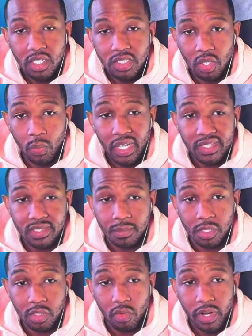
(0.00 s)
So we got some
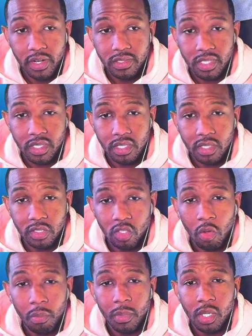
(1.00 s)
good rares here.
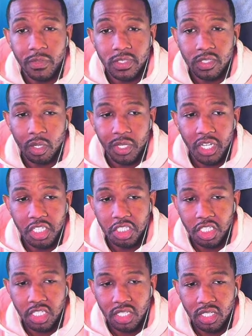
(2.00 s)
Nobleman of
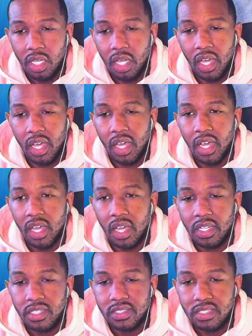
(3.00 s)
Extermination. Uh,
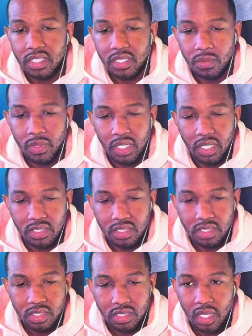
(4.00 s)
let's see what
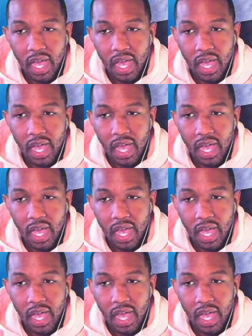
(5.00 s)
else.